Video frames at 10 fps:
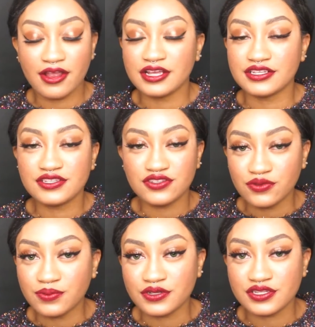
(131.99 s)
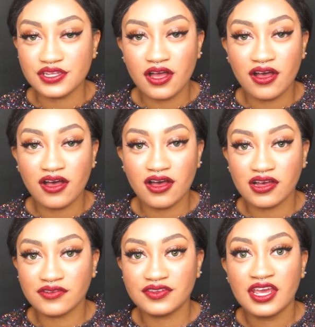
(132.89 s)
is super
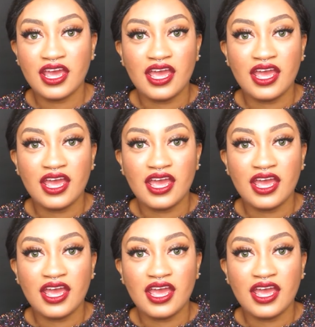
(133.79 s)
soft.